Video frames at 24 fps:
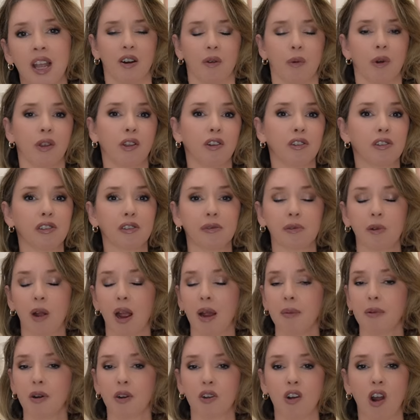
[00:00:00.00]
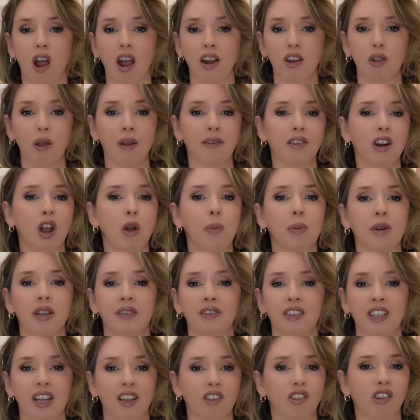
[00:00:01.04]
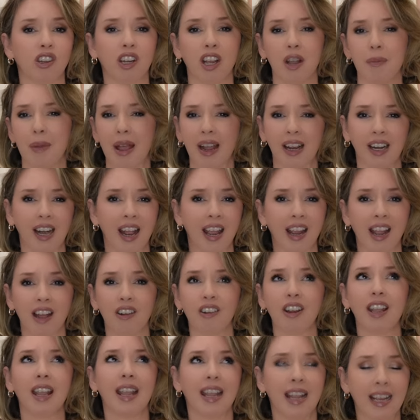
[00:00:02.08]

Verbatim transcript: Whether you're subscribed or not, you have an open invitation to come back and hang out